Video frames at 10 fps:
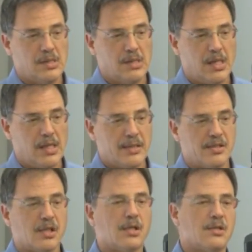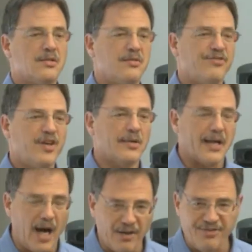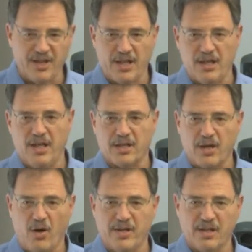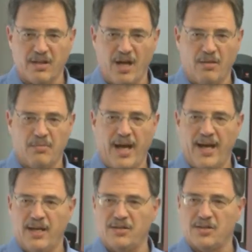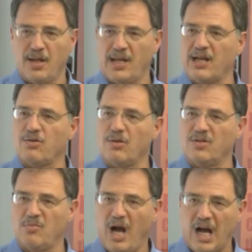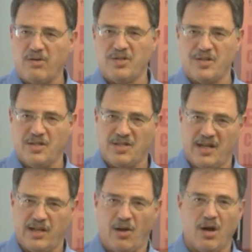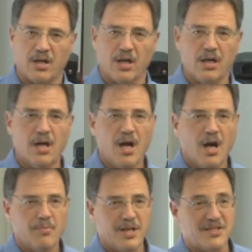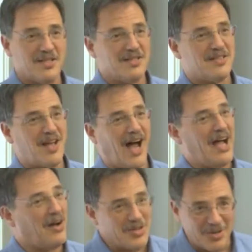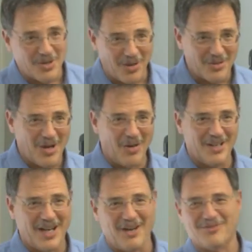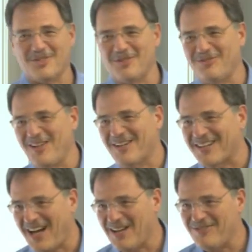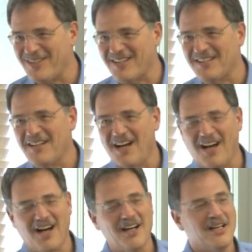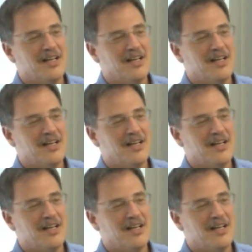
uh, to, to feel confident in coding them as electoral democracies any longer. But since I also don't know enough to feel confident. Uh,